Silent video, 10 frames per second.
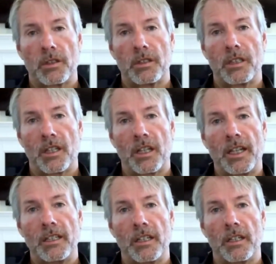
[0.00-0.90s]
The
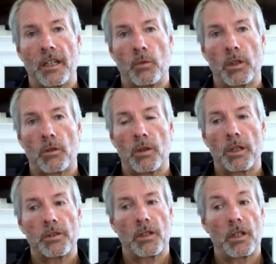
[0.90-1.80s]
Lightning Network
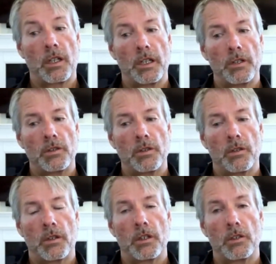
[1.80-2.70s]
runs on a layer
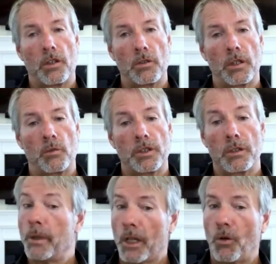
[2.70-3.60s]
2, on a token which
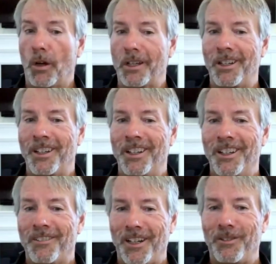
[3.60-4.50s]
is Bitcoin,
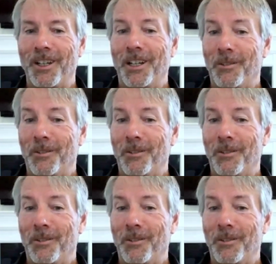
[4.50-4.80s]
right?